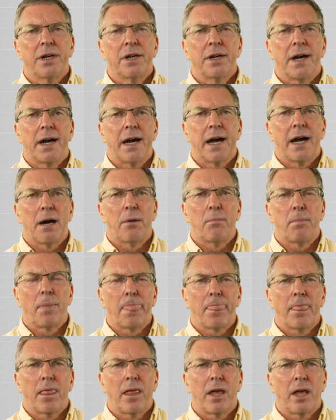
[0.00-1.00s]
have
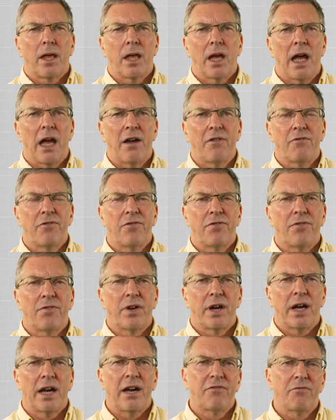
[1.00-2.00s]

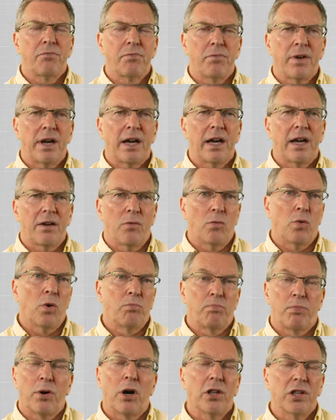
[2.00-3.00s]

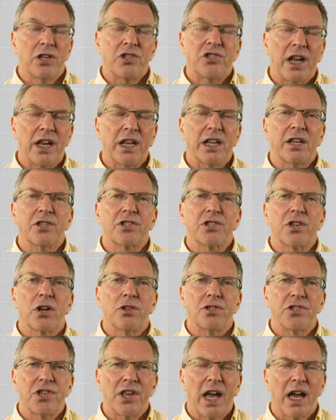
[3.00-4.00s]
polygenic
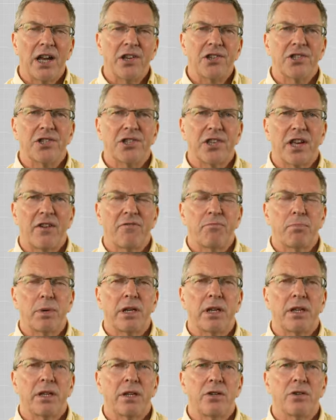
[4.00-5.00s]
associations have
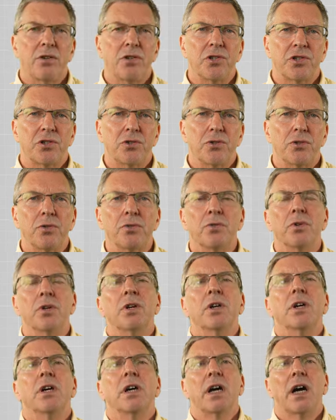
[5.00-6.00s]
been used to
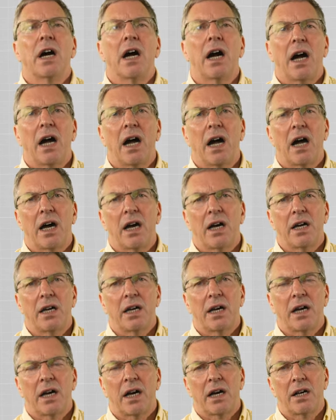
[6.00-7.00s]

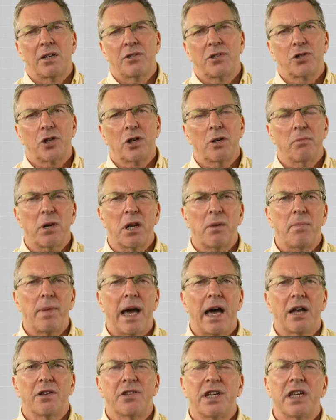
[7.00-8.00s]
determine
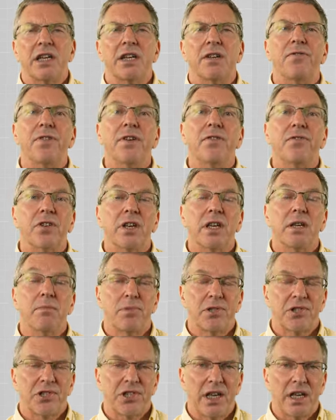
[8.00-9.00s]
about 10 to
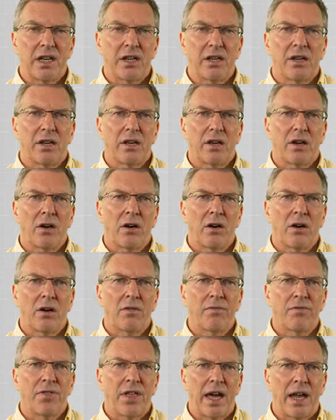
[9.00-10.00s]
15%
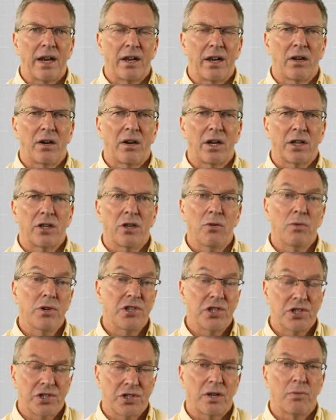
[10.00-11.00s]
of that
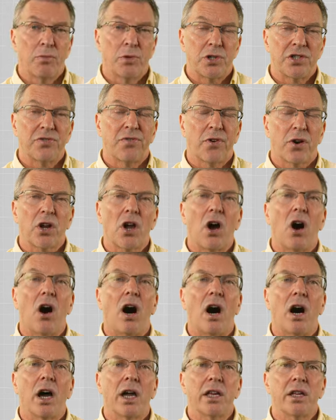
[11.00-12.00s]
IQ, which is very
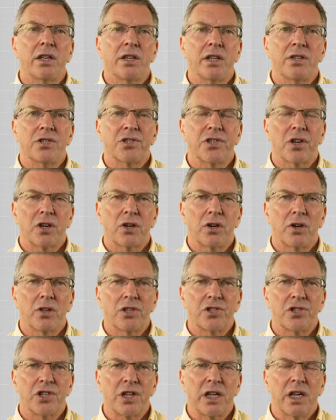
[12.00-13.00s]
high in
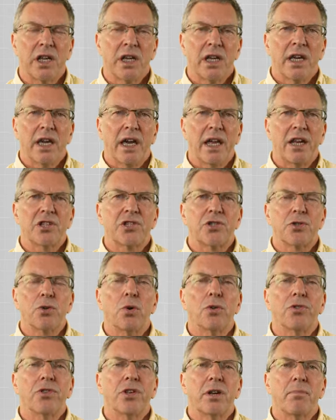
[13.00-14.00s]
psychology. And it's
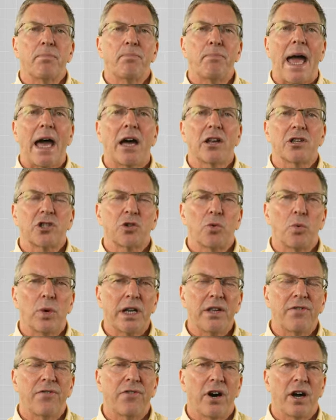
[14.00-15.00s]
thought that about
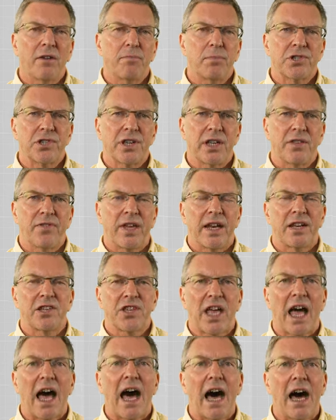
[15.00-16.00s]
25%, that is
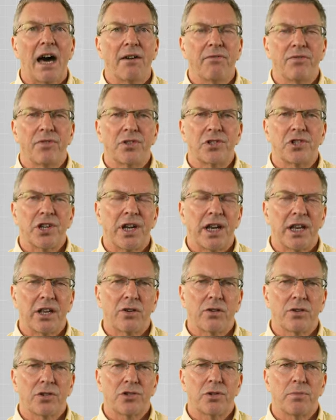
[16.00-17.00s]
half of the genetic
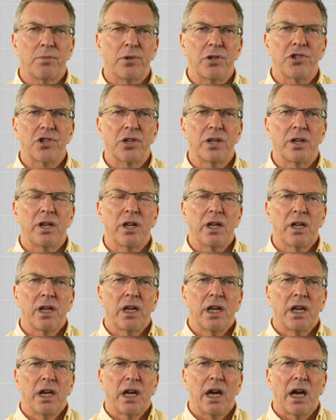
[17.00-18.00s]
contribution,
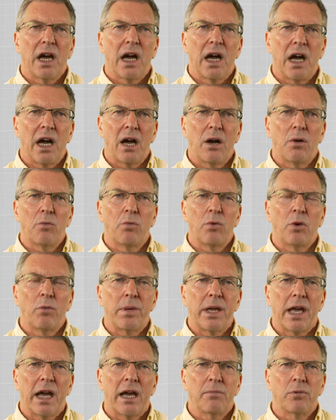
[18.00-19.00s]
will
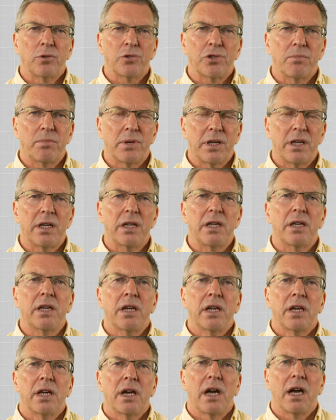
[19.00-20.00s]
be able to be
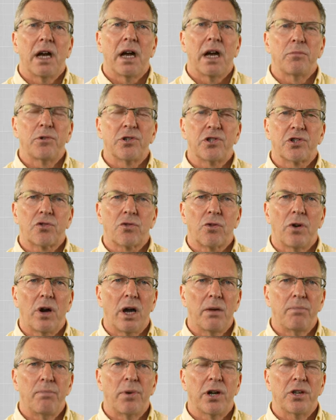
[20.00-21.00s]

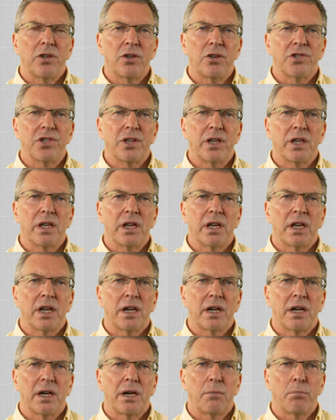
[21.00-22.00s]
described by using
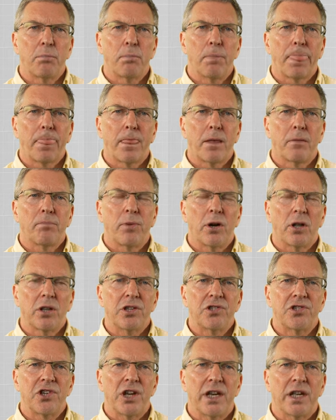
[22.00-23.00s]

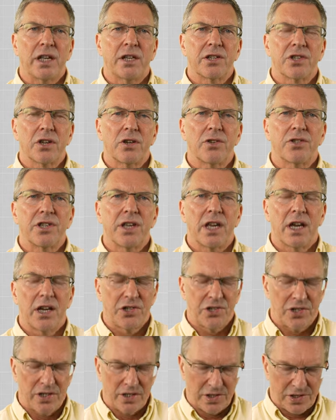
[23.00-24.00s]
polygenic
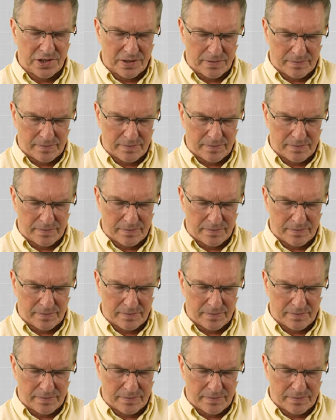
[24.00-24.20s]
associations.